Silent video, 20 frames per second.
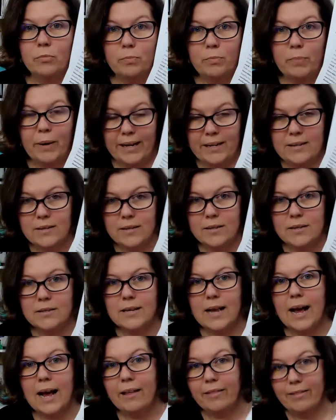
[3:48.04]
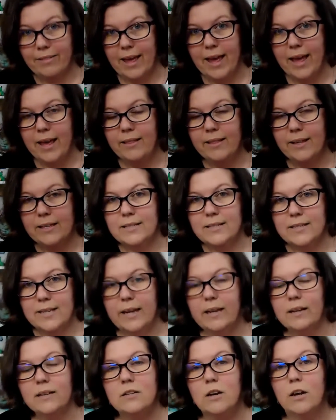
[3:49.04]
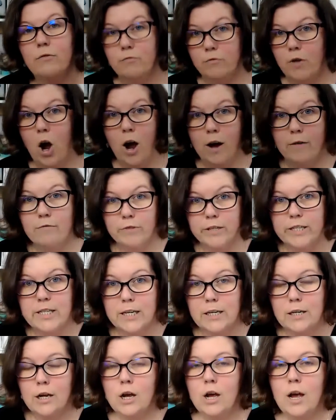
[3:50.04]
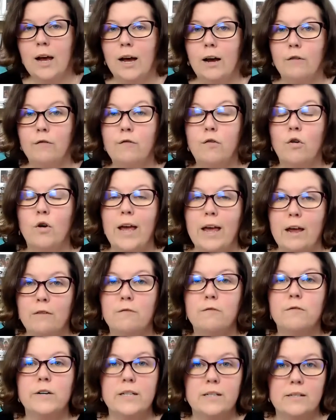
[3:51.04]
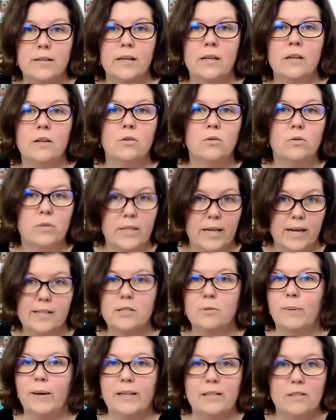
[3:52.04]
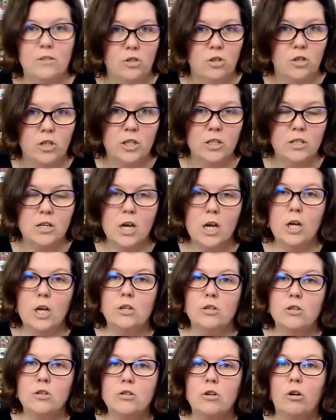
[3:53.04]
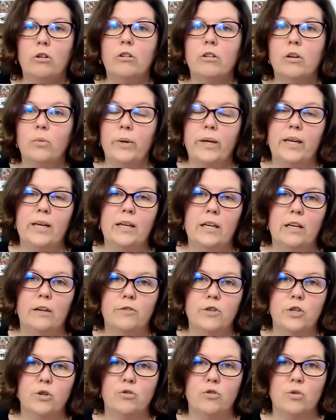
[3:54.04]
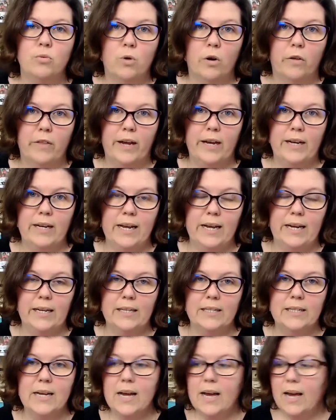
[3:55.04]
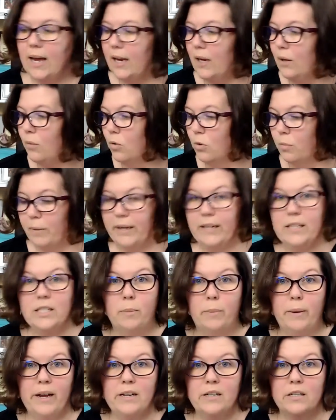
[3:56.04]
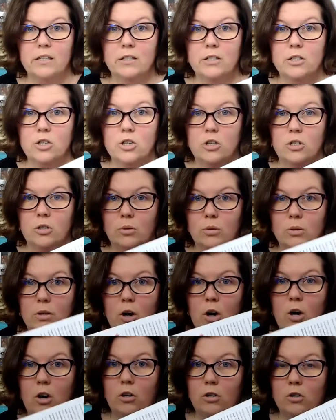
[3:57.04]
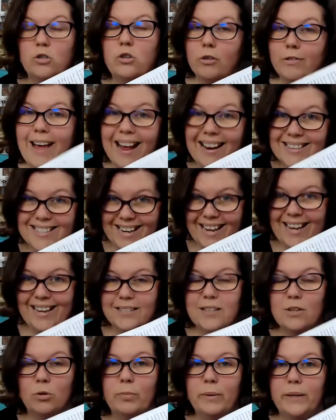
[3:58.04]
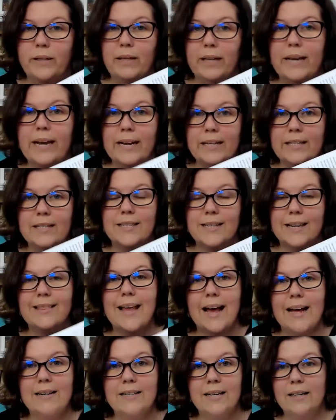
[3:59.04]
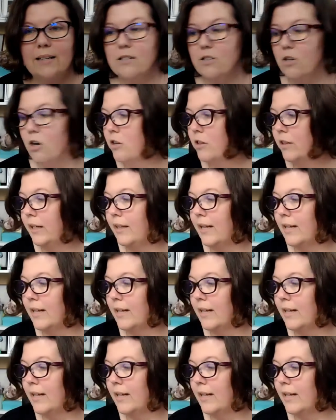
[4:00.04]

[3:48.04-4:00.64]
pieces are there, these texts I've written for every single text-based unit so that we can give children what they need. It will be dependent to that text. It'll be connected to that text only.